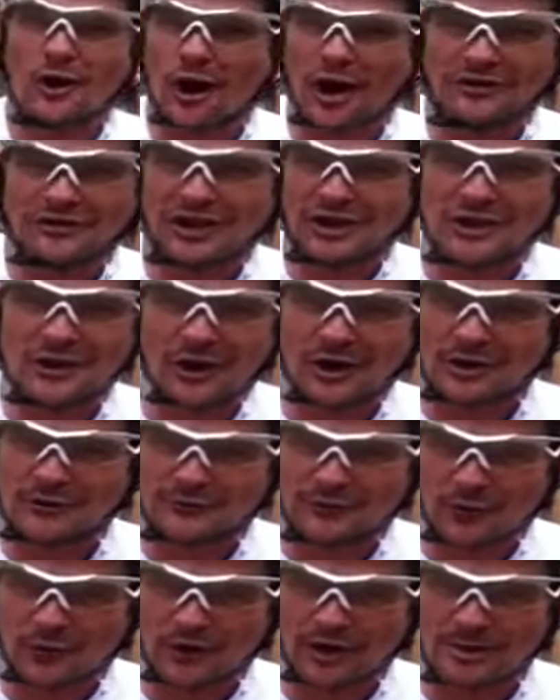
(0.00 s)

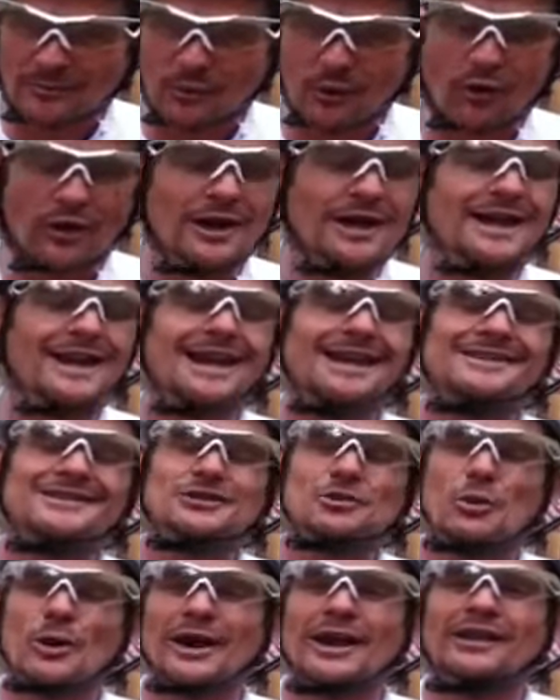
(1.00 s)
1994 anymore, it's
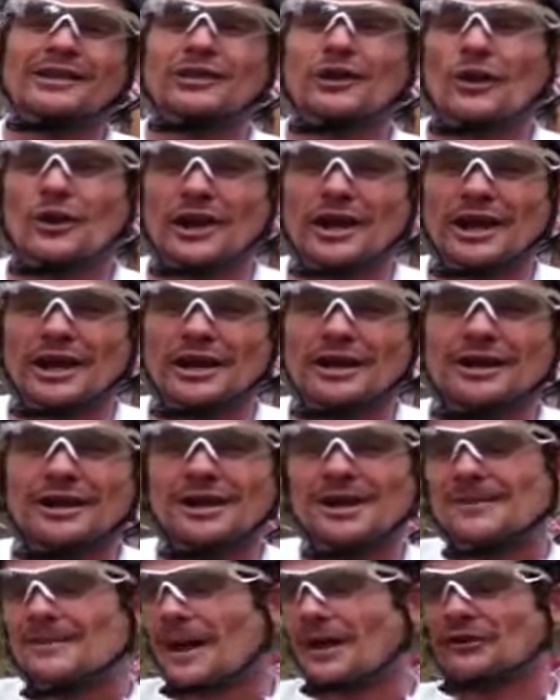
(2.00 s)
2013,
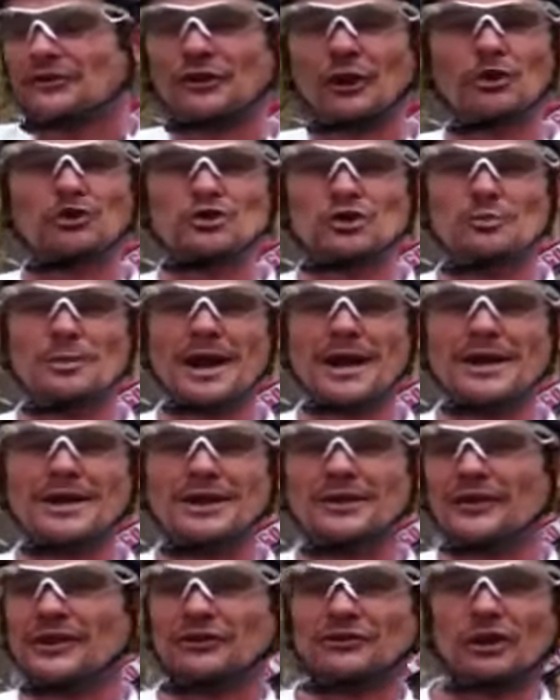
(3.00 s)
and social
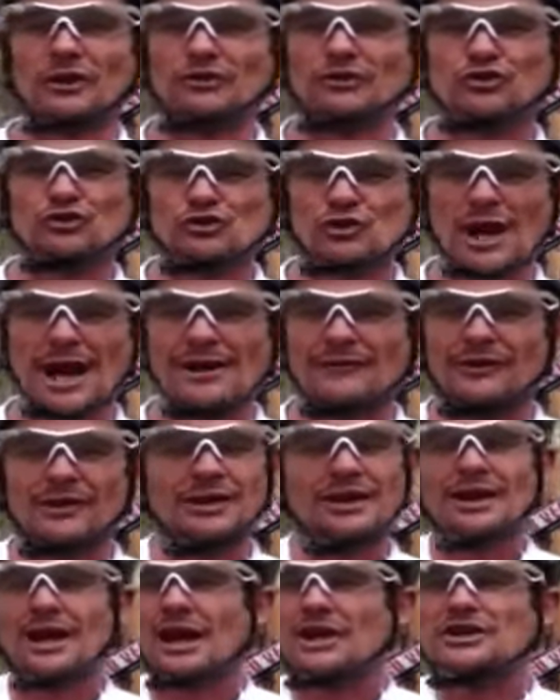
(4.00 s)
media, things like
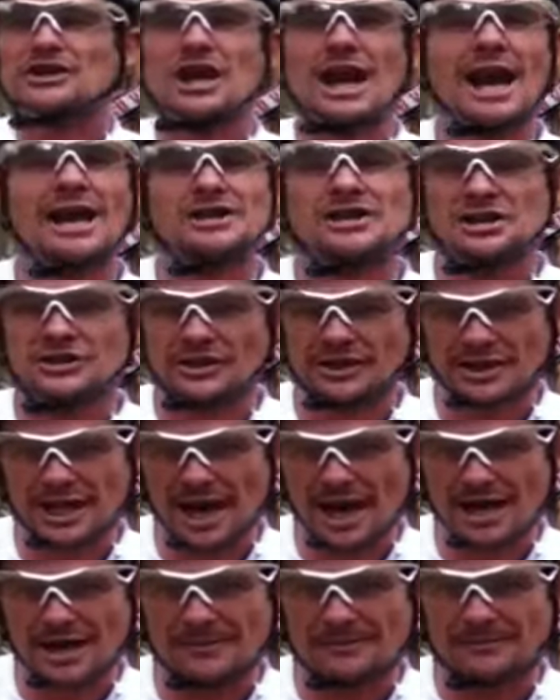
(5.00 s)
Strava, are changing the
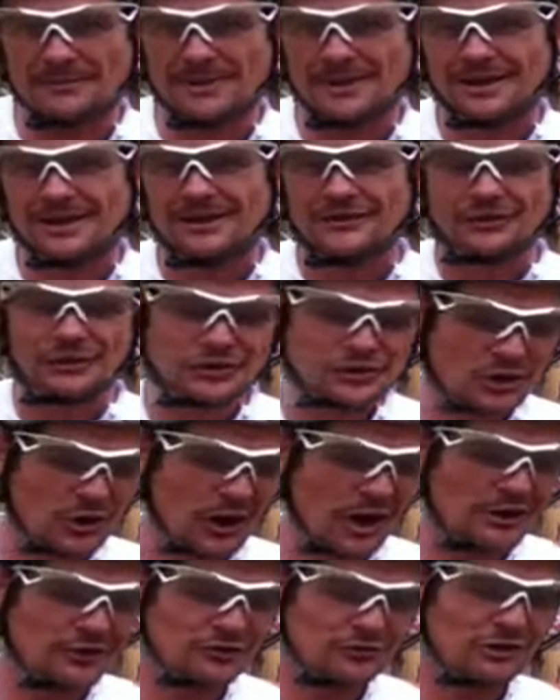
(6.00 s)
game. So
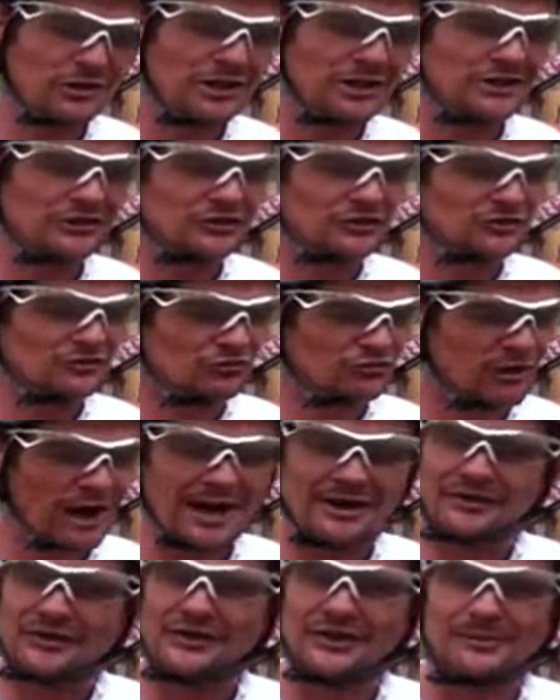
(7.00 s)
Giant's really just
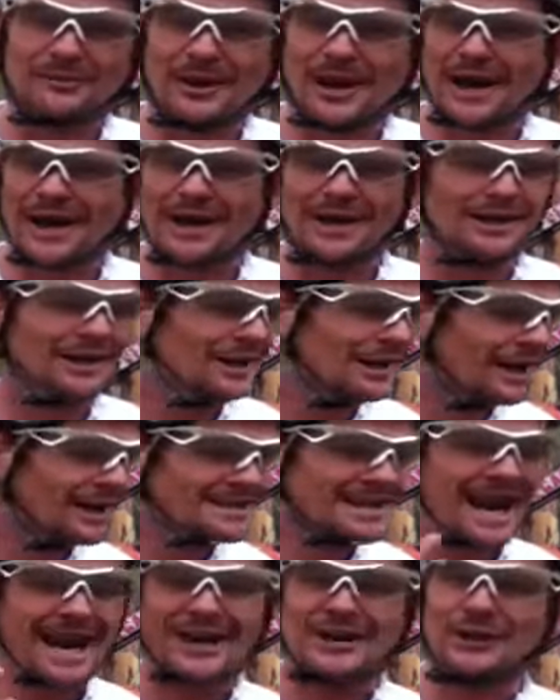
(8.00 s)
raising the bar,
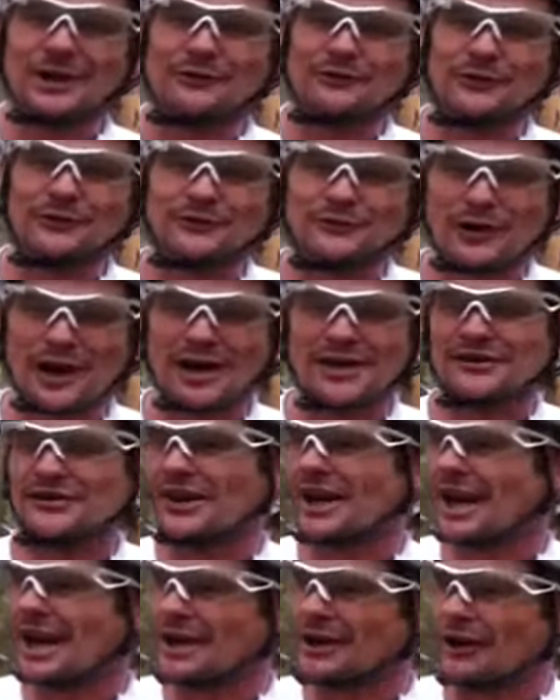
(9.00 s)
attacking off the front and
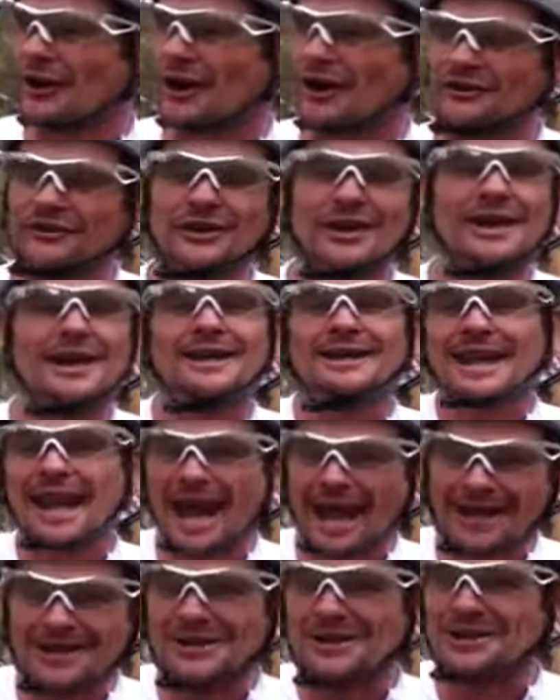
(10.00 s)
say, hey guys,
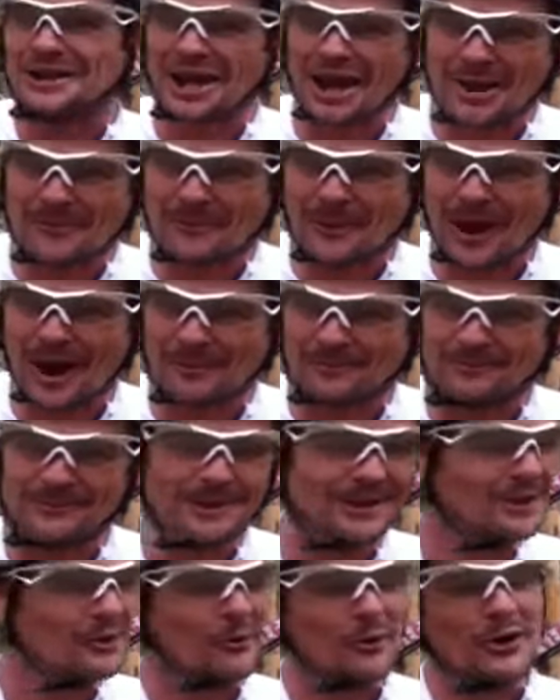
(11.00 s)
can you keep up
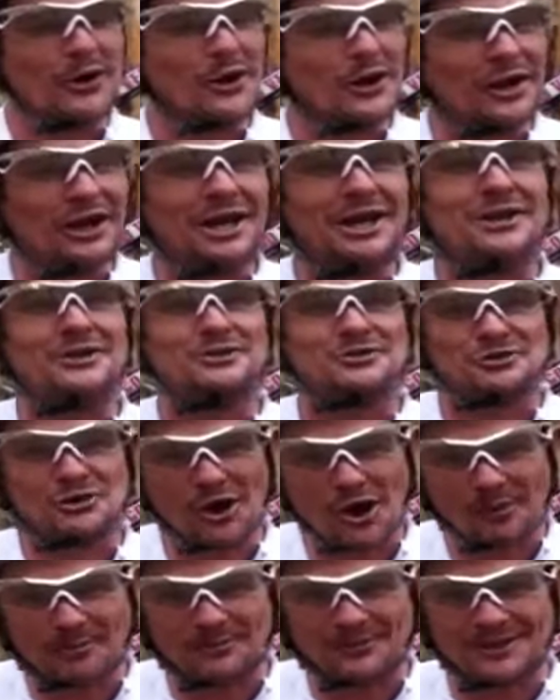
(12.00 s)
or are you gonna get
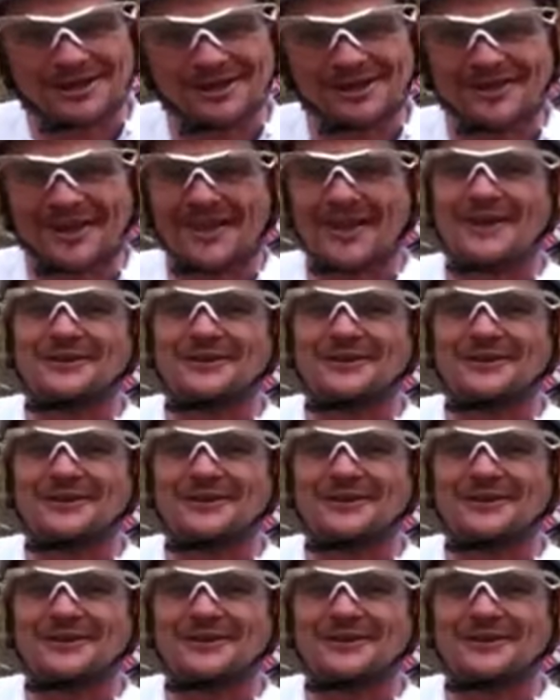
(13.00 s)
dropped? Now